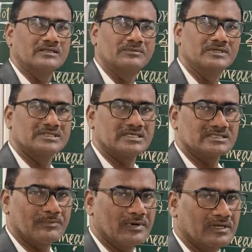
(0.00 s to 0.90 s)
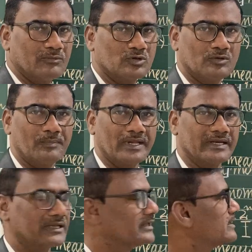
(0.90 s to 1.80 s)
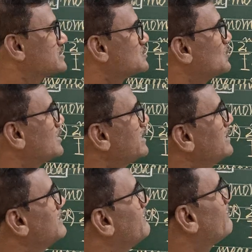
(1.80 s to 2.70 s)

that means it is applicable to plane areas only,